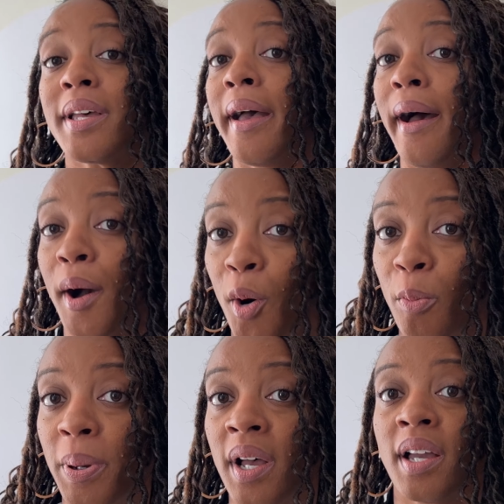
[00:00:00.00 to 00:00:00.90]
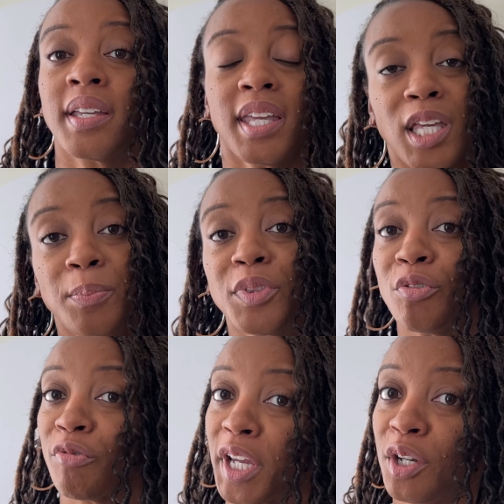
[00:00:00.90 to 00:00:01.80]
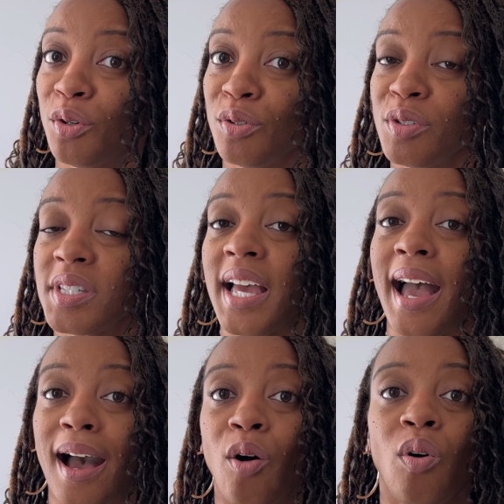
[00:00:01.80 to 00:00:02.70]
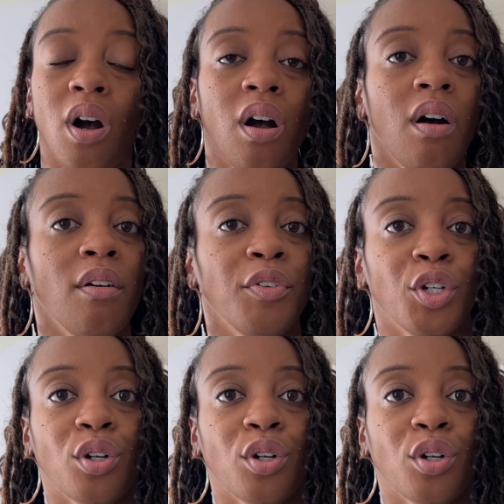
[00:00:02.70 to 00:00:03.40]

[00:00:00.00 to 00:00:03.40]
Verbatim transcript: to help keep the wrinkles out of your